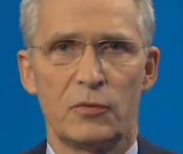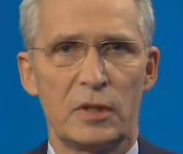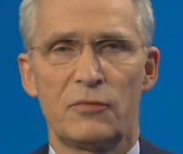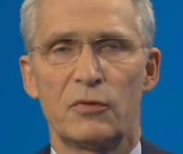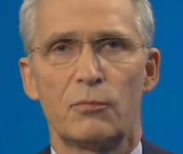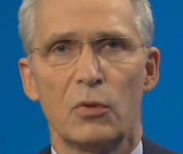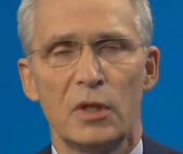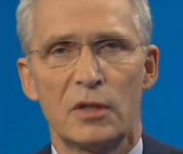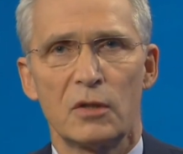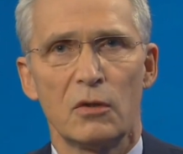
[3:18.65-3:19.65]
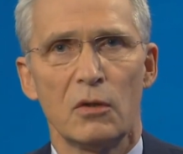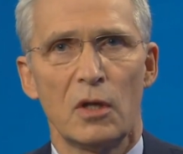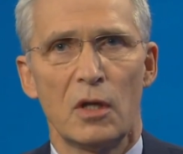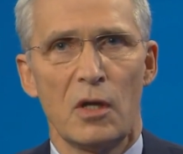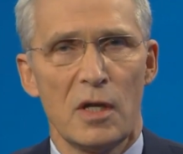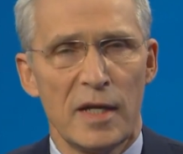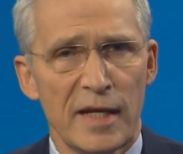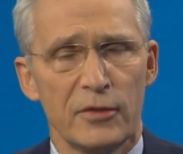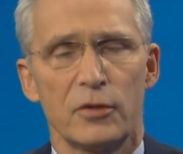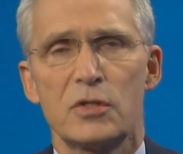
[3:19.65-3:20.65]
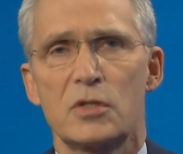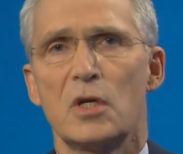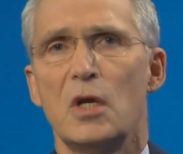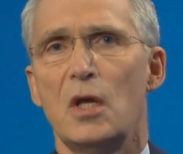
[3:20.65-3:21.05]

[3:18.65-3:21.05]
with different political leaders.